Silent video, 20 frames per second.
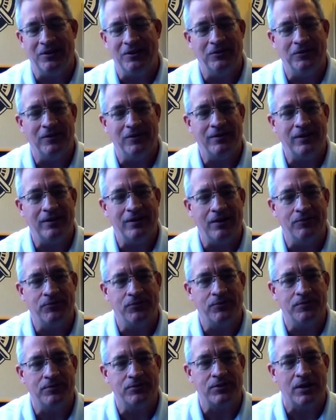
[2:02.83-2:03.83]
know have
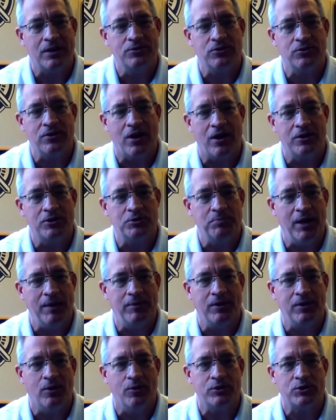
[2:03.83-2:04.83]
sons or daughters maybe
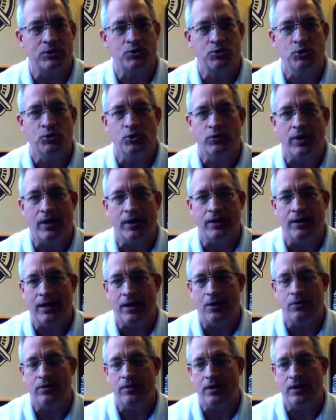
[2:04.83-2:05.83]
going to school right
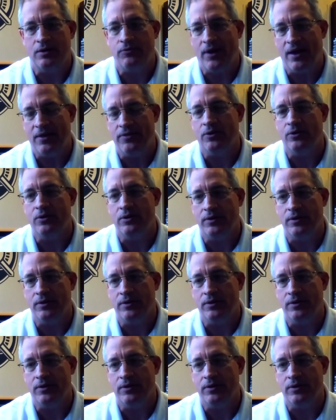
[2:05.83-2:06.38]
now, and they've had the,